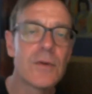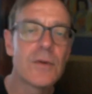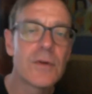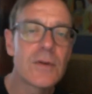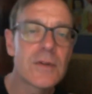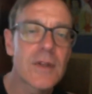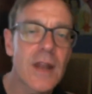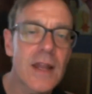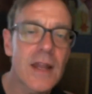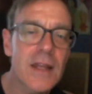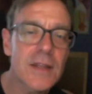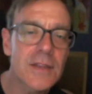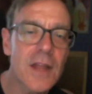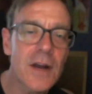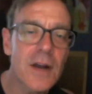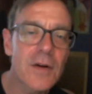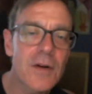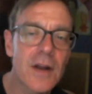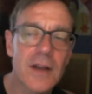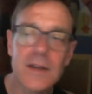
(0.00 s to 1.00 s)
Did I get
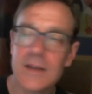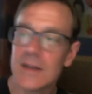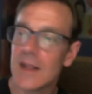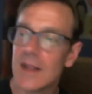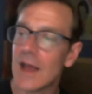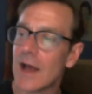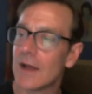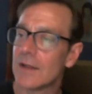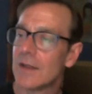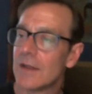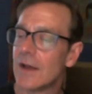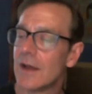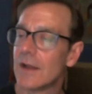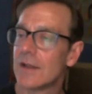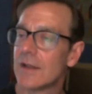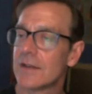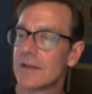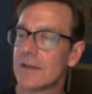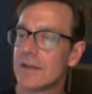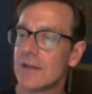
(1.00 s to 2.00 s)
that right? Yeah.
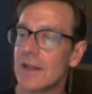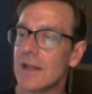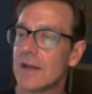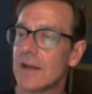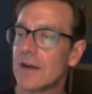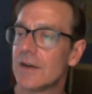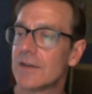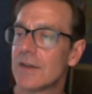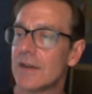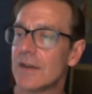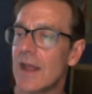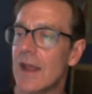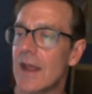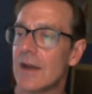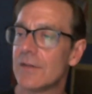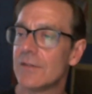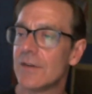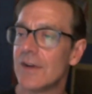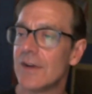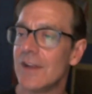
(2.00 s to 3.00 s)
Liters in
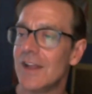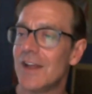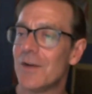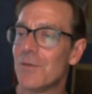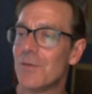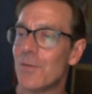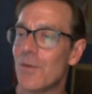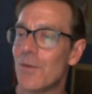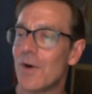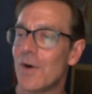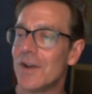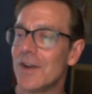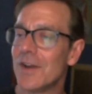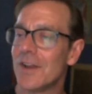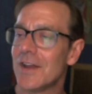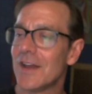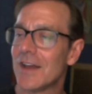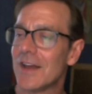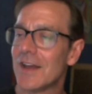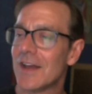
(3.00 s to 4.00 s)
every
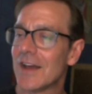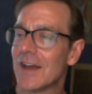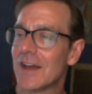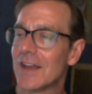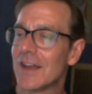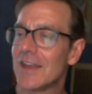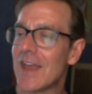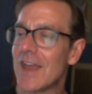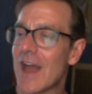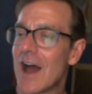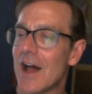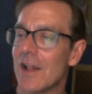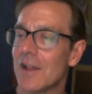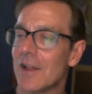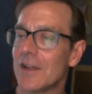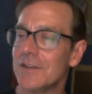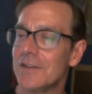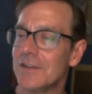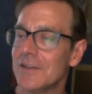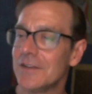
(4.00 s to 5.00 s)
1
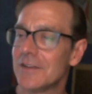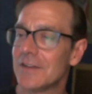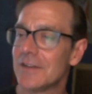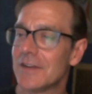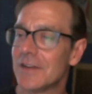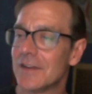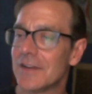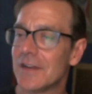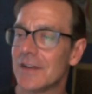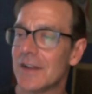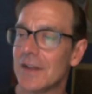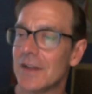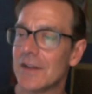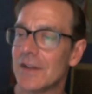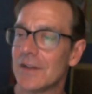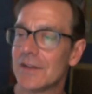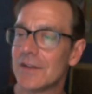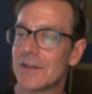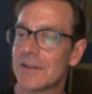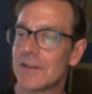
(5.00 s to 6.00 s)
gallon.
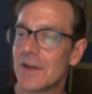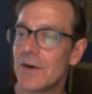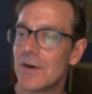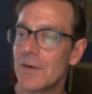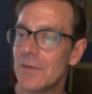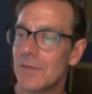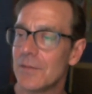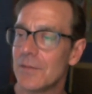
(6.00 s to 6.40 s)
So